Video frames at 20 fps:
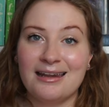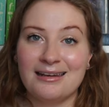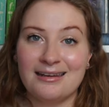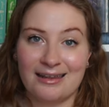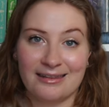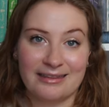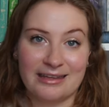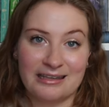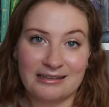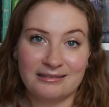
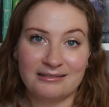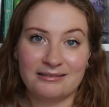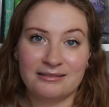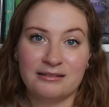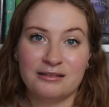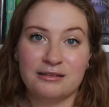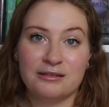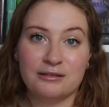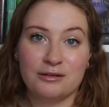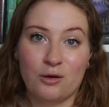nothing.
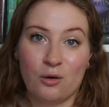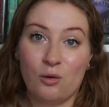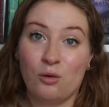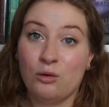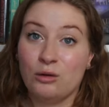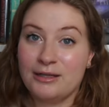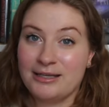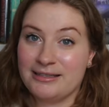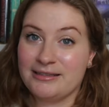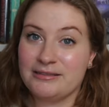The
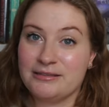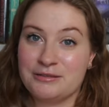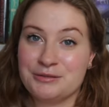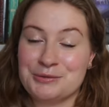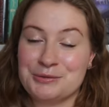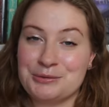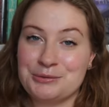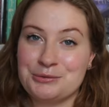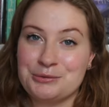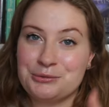goal
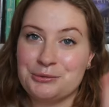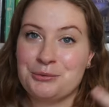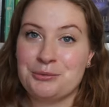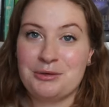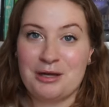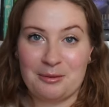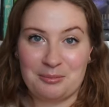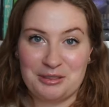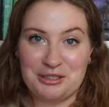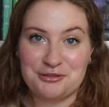is to
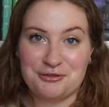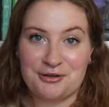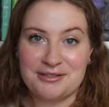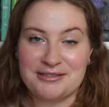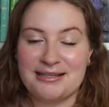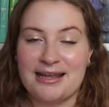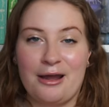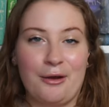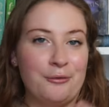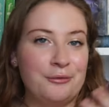not be
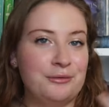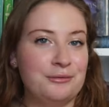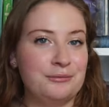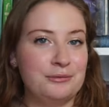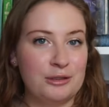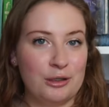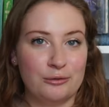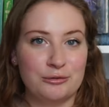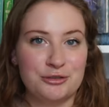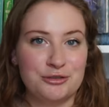stressed out,
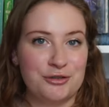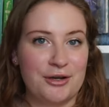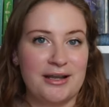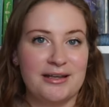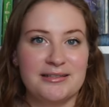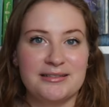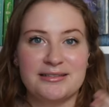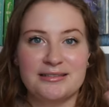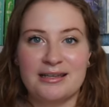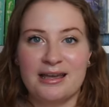low
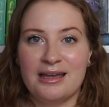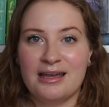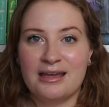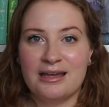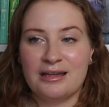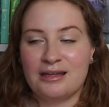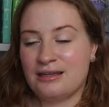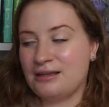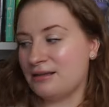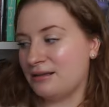stress,
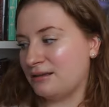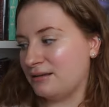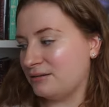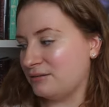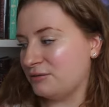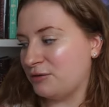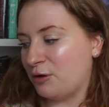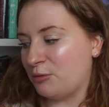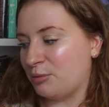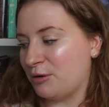
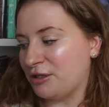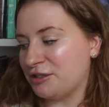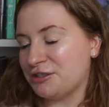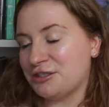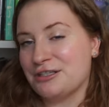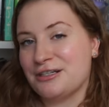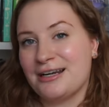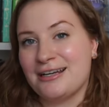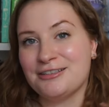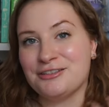no
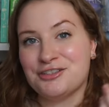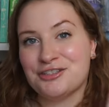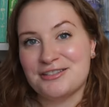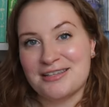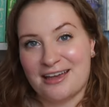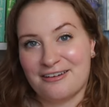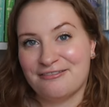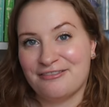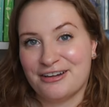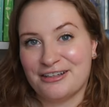pressure, and just
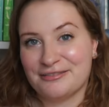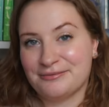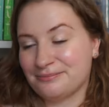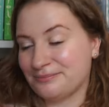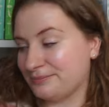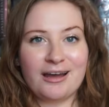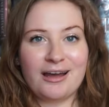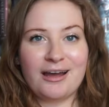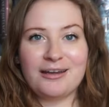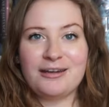have fun.
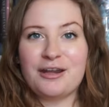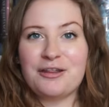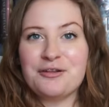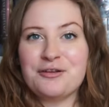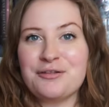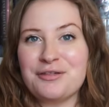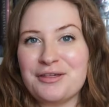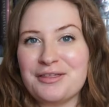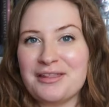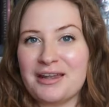Another
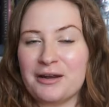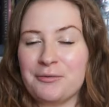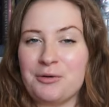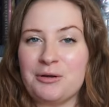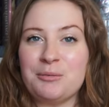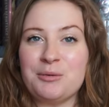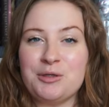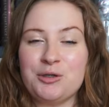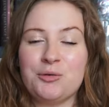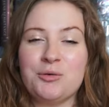thing that I want
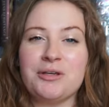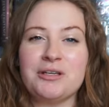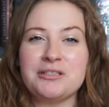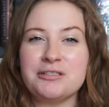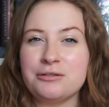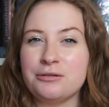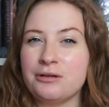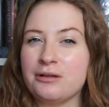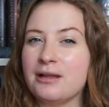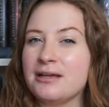to be doing
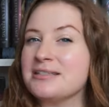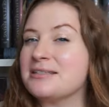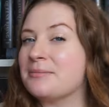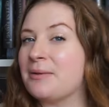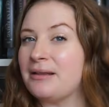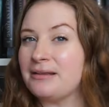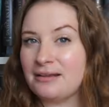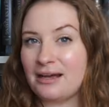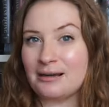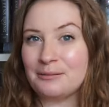is utilizing
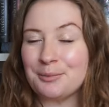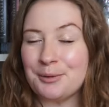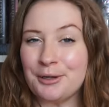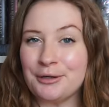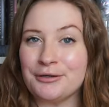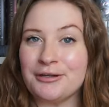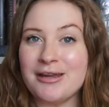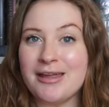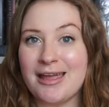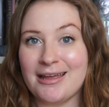my
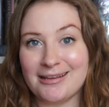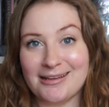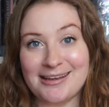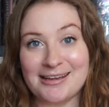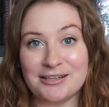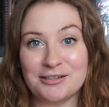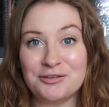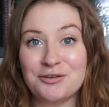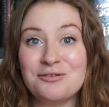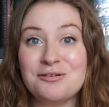library and
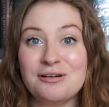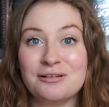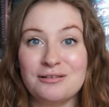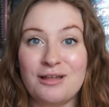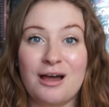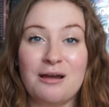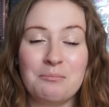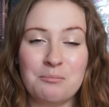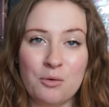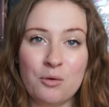Kindle a
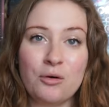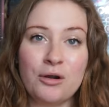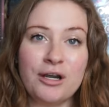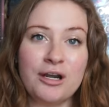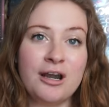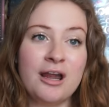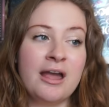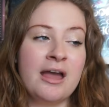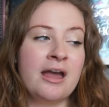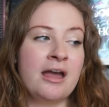lot
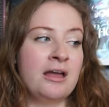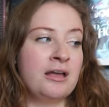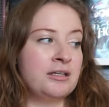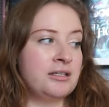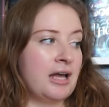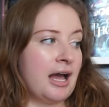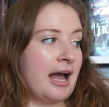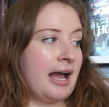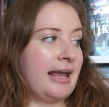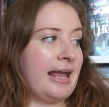more.
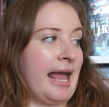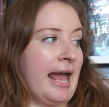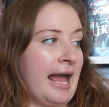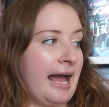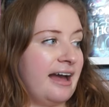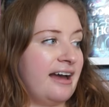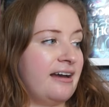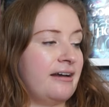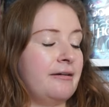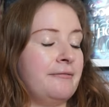I
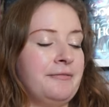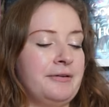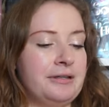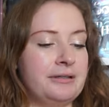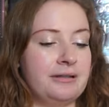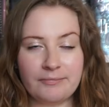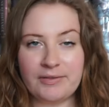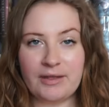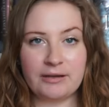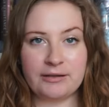have
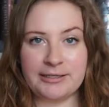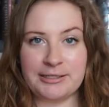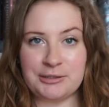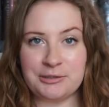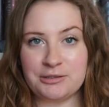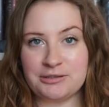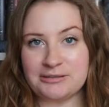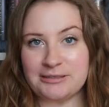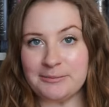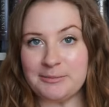a
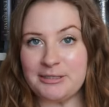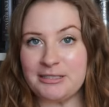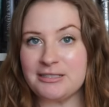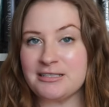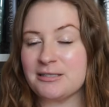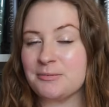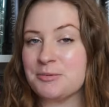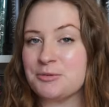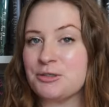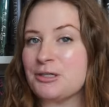Kindle Unlimited
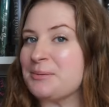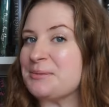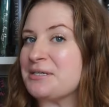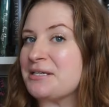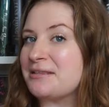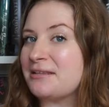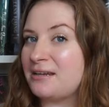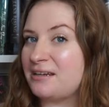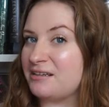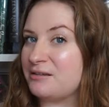
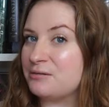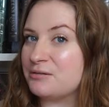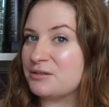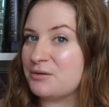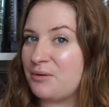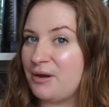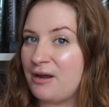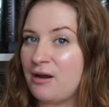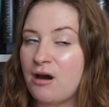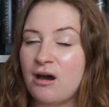subscription that I use
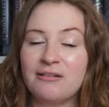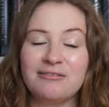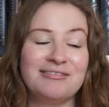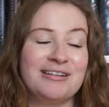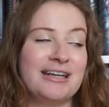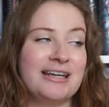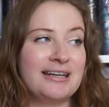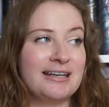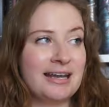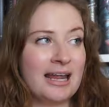quite
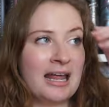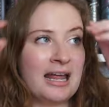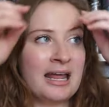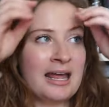often